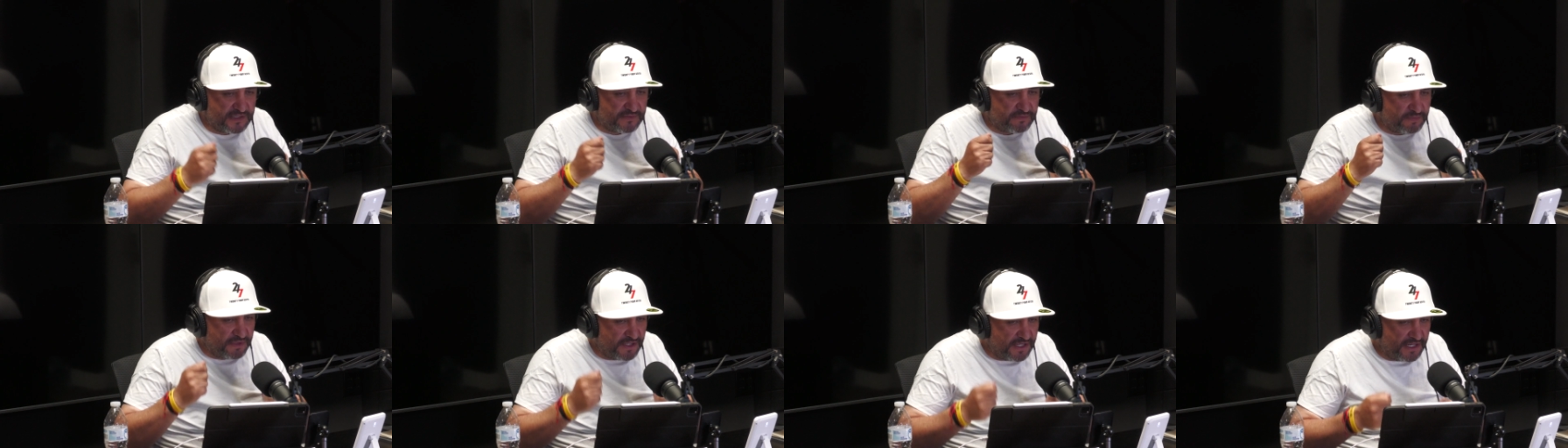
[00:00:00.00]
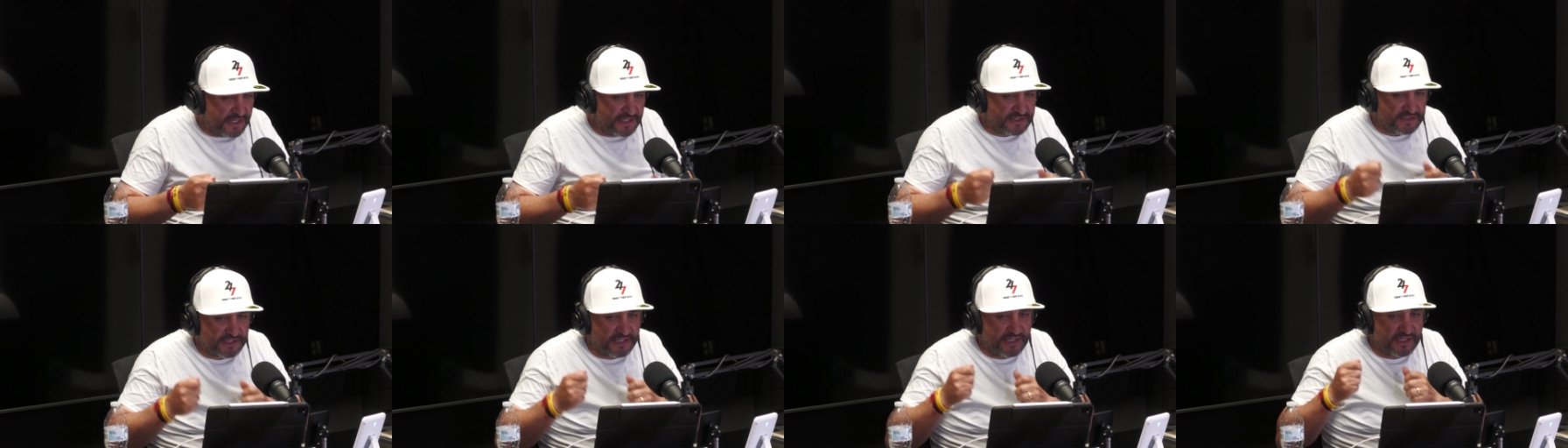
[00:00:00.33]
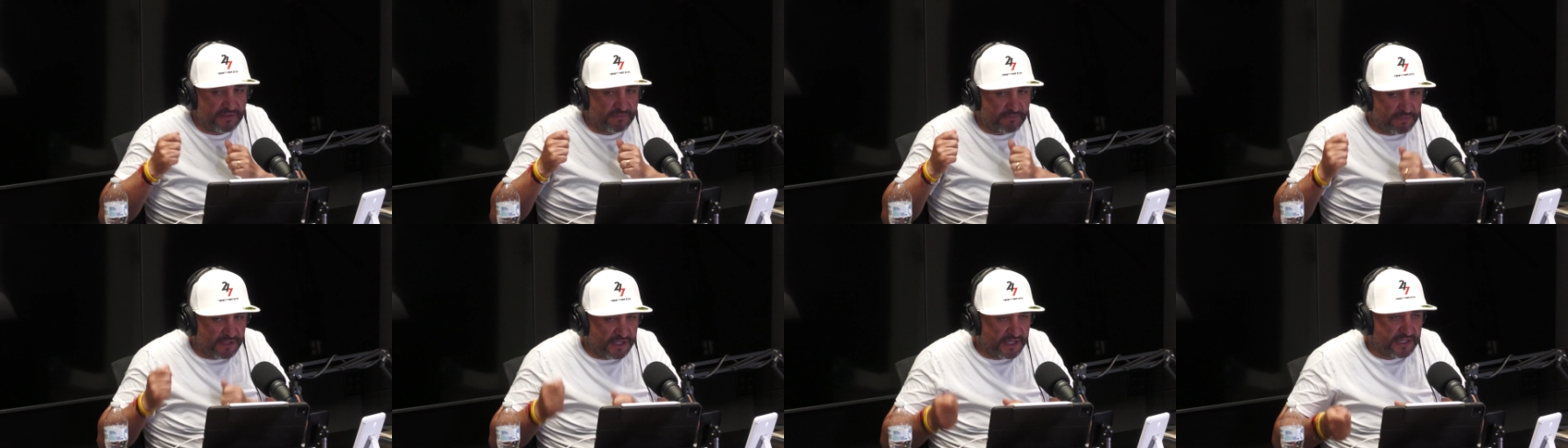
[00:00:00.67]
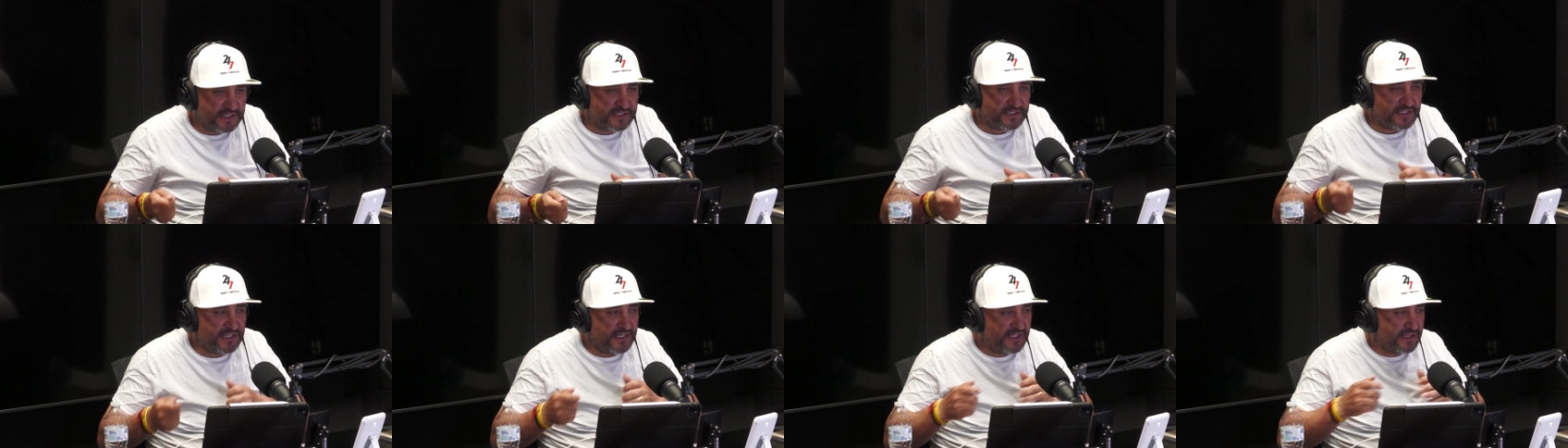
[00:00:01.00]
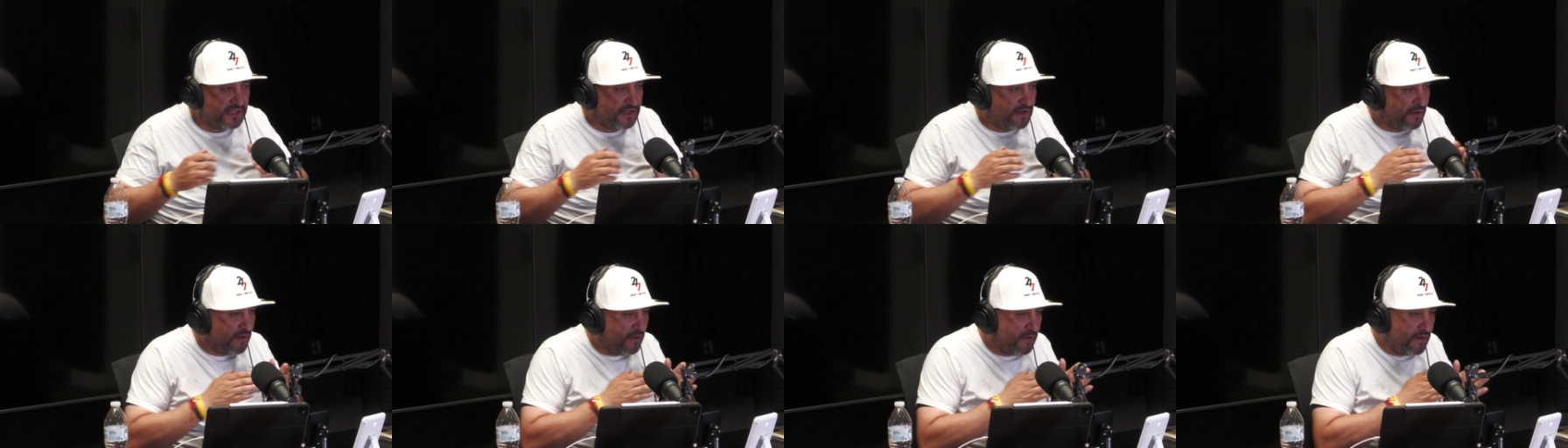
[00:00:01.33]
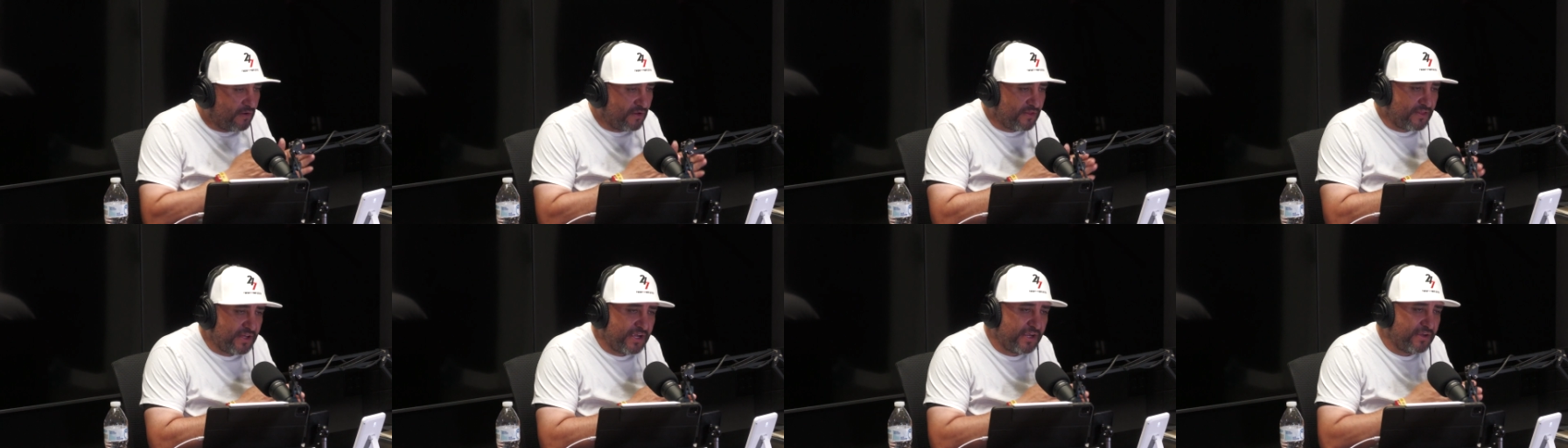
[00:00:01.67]
please eat
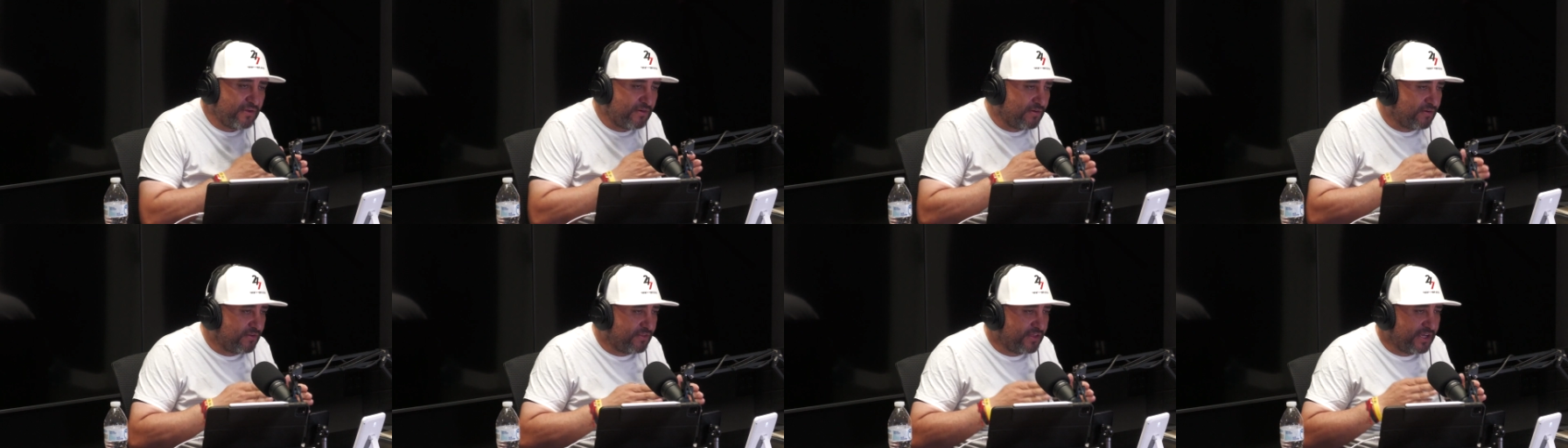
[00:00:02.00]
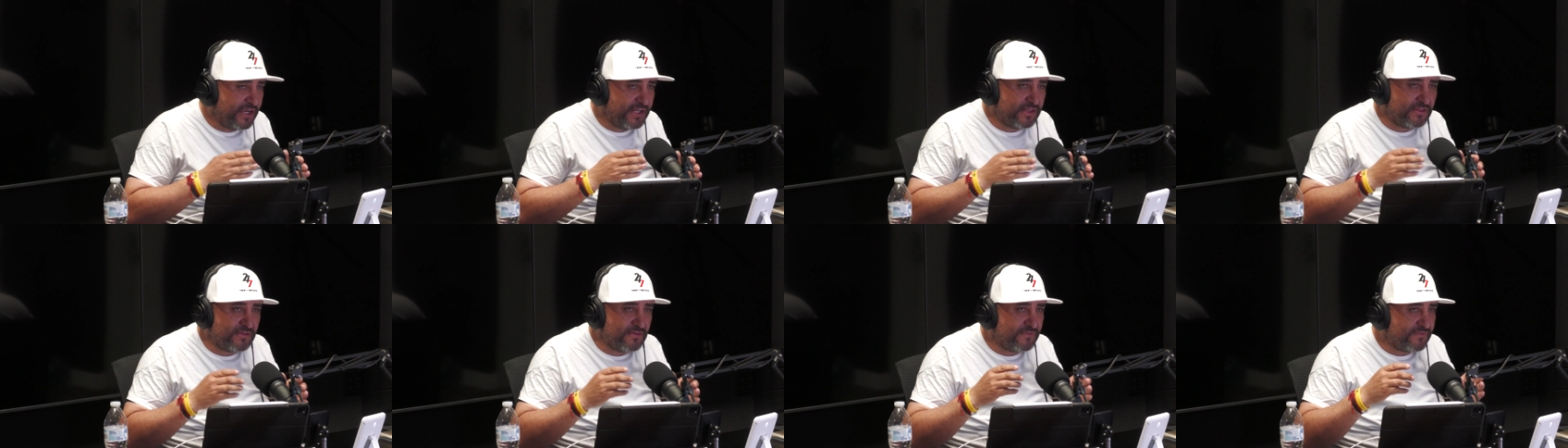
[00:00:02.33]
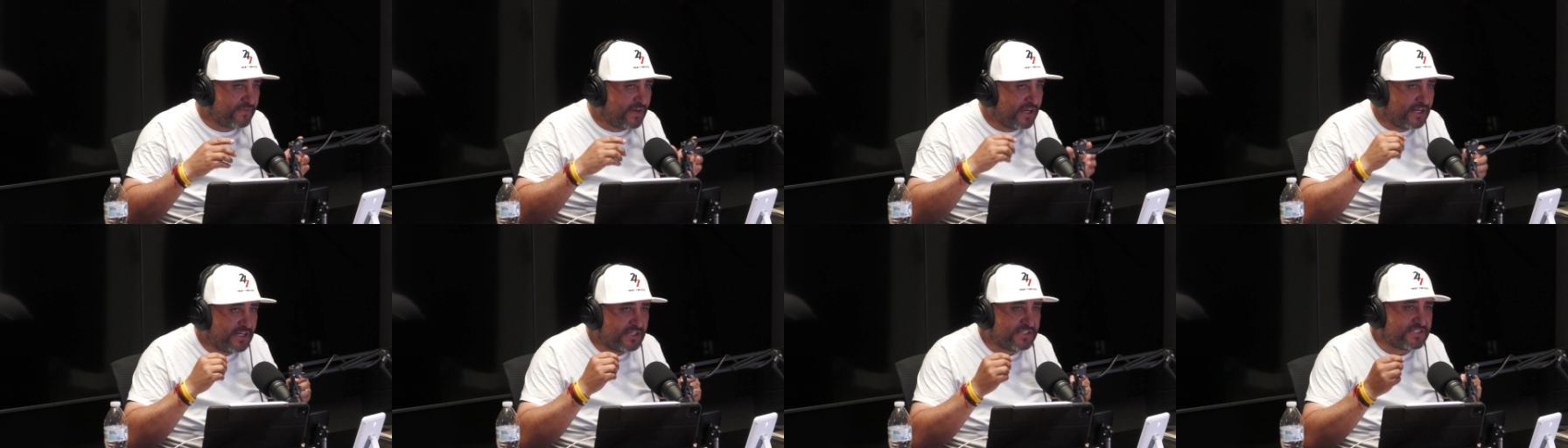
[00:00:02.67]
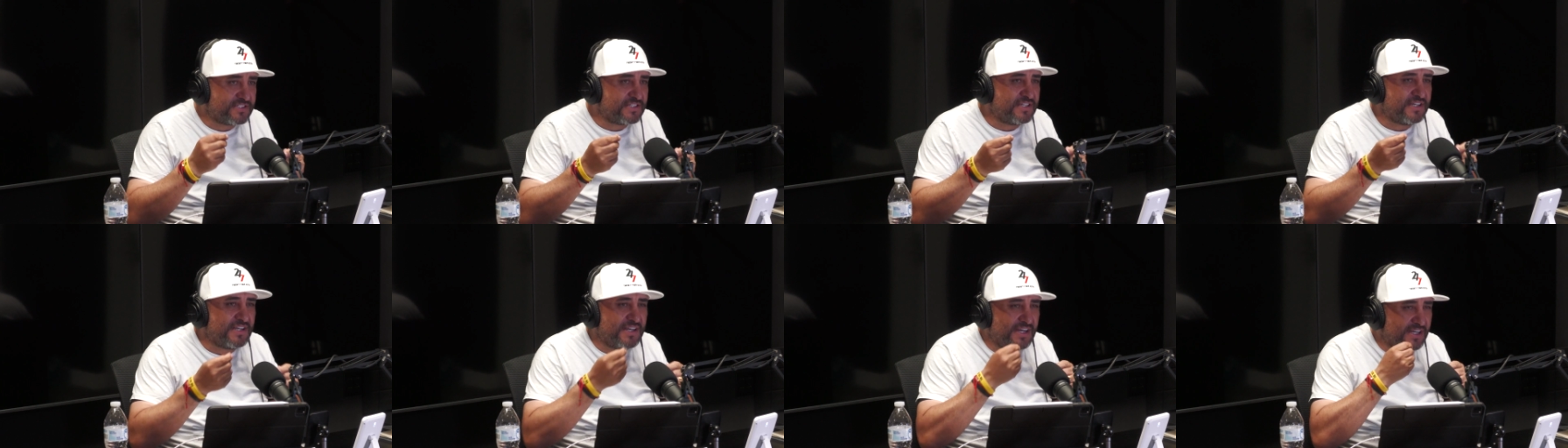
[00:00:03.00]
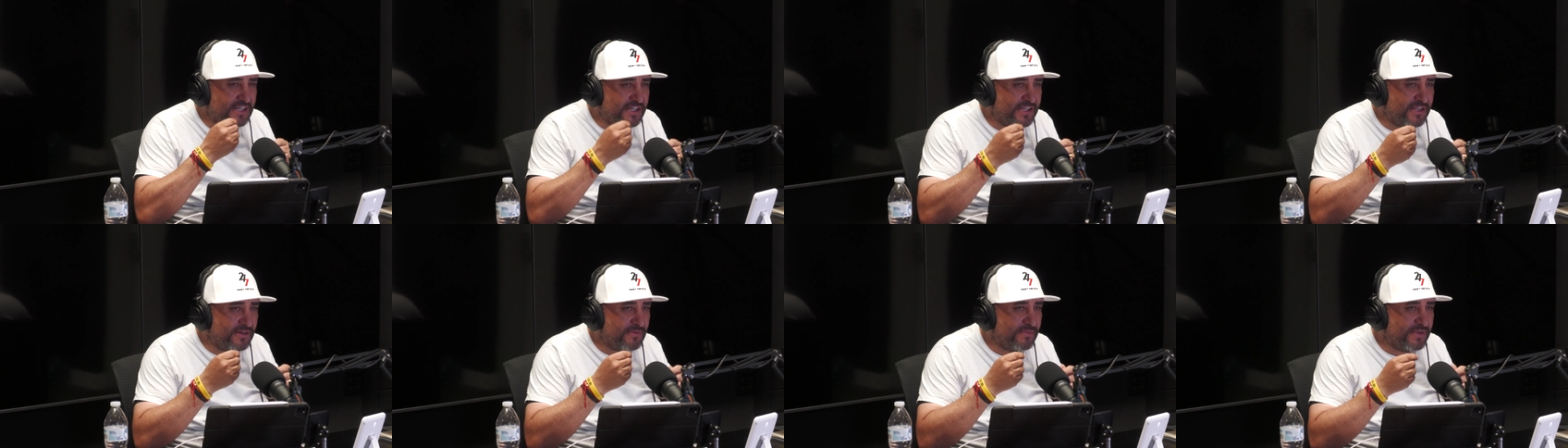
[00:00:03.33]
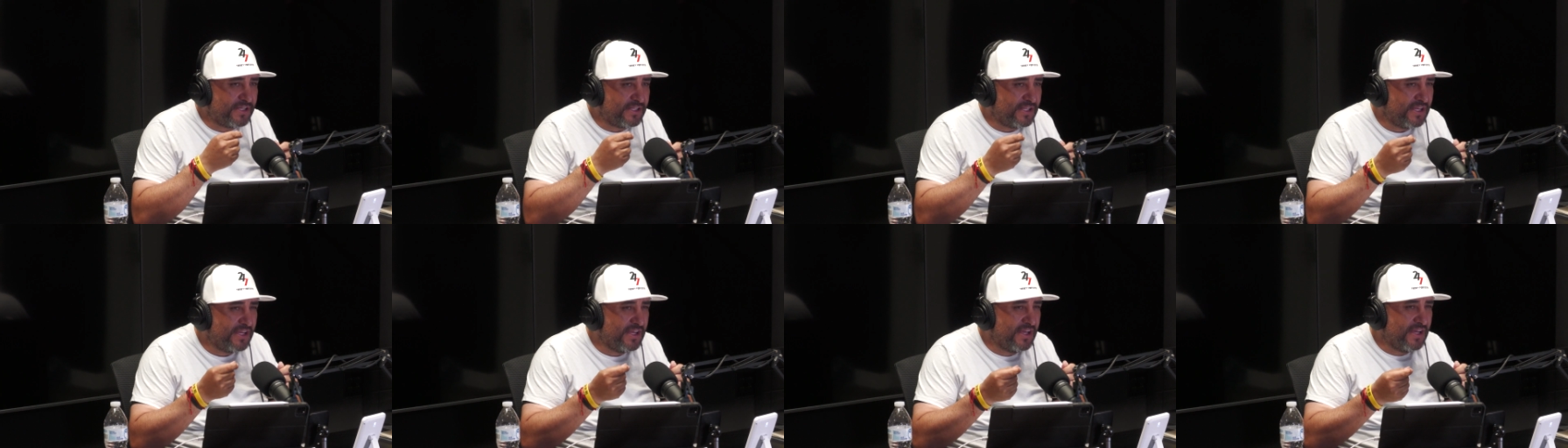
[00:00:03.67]
all day, until finally she eat a little
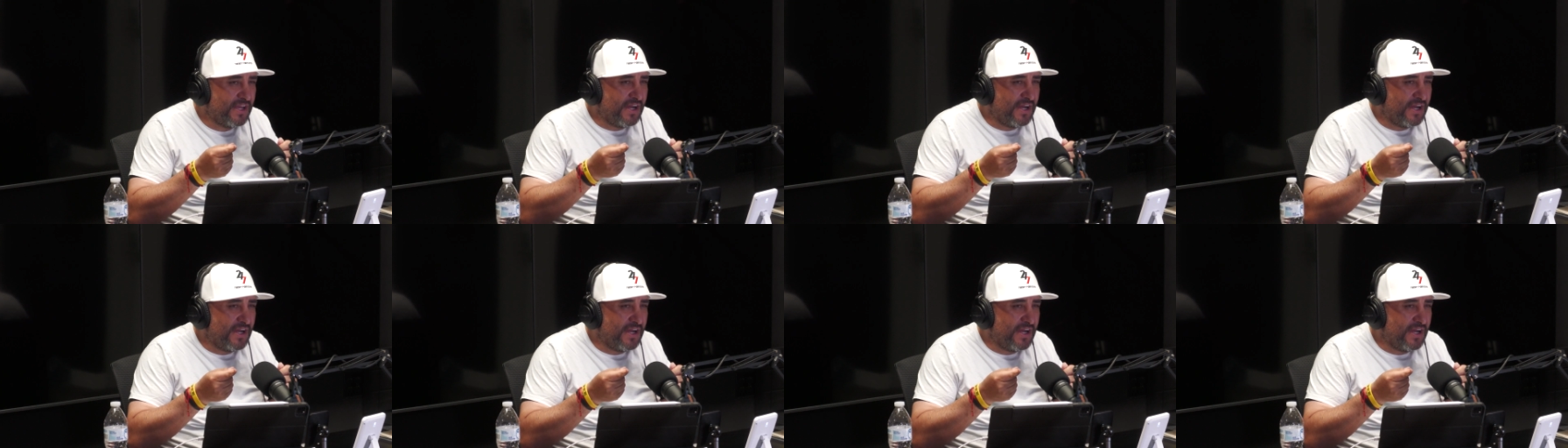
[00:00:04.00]
bit.